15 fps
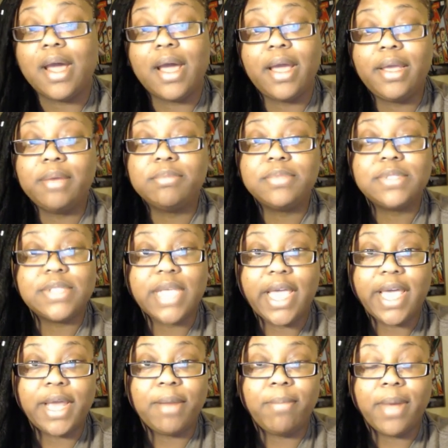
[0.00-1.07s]
And I am
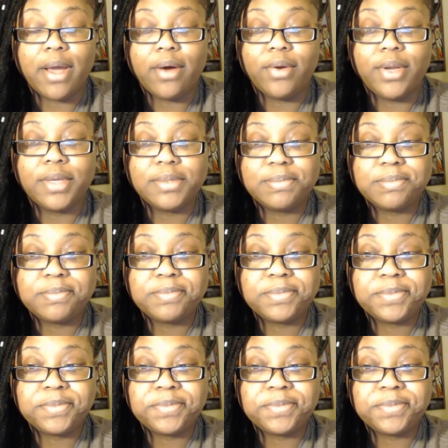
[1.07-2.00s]
sad about it.